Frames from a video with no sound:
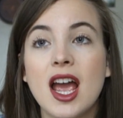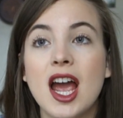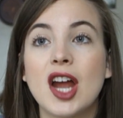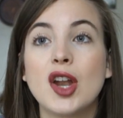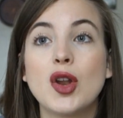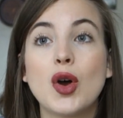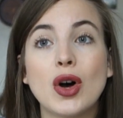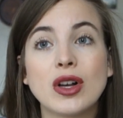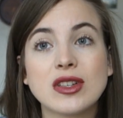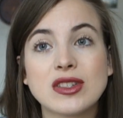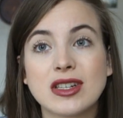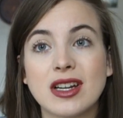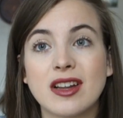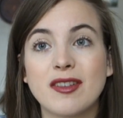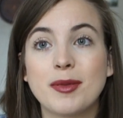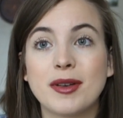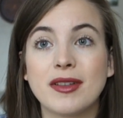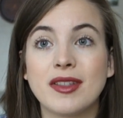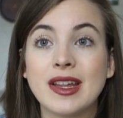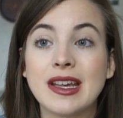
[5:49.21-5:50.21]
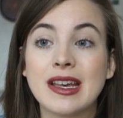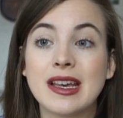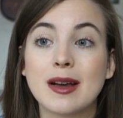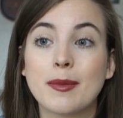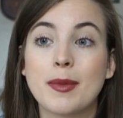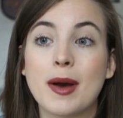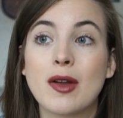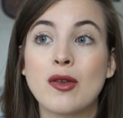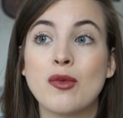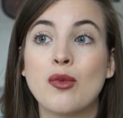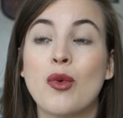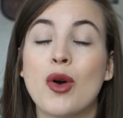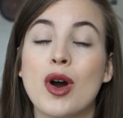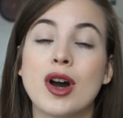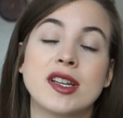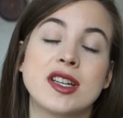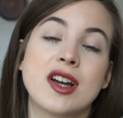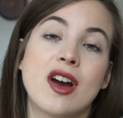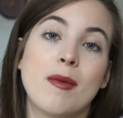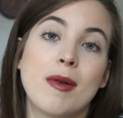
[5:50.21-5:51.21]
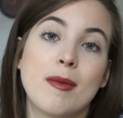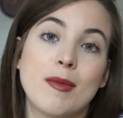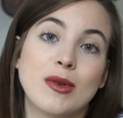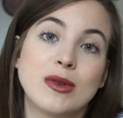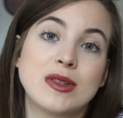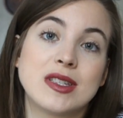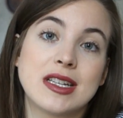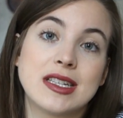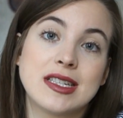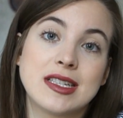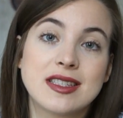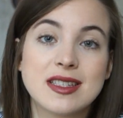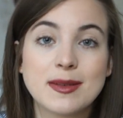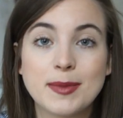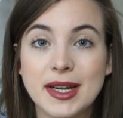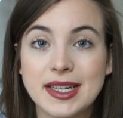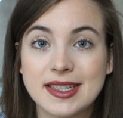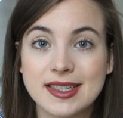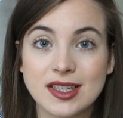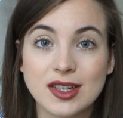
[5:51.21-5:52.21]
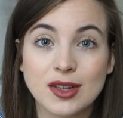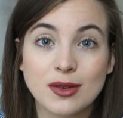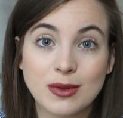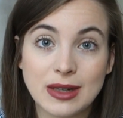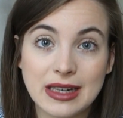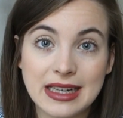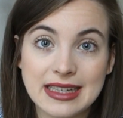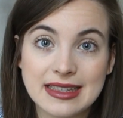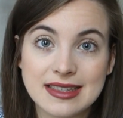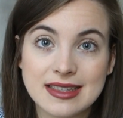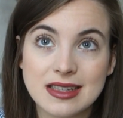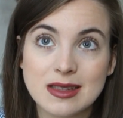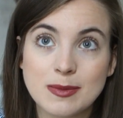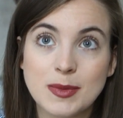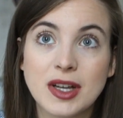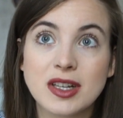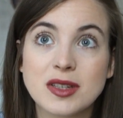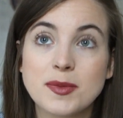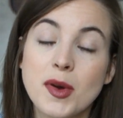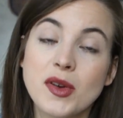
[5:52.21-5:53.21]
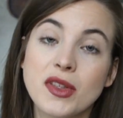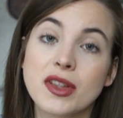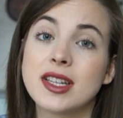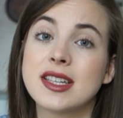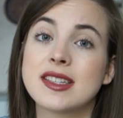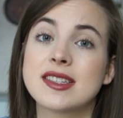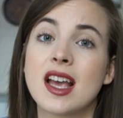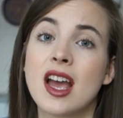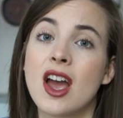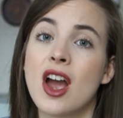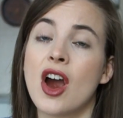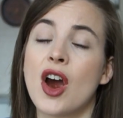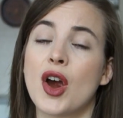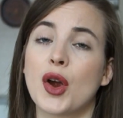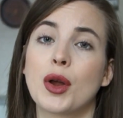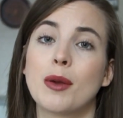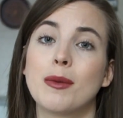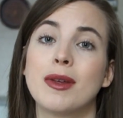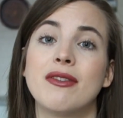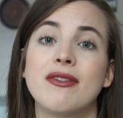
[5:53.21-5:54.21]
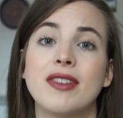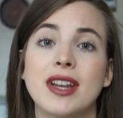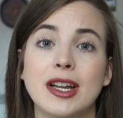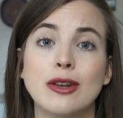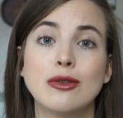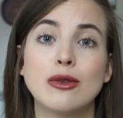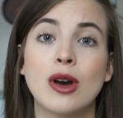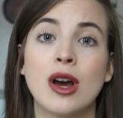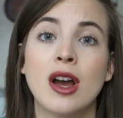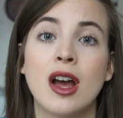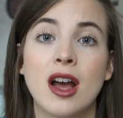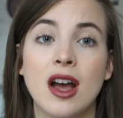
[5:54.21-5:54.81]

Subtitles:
and also that I've been thinking about what are my most anticipated releases, because both of these are going to be video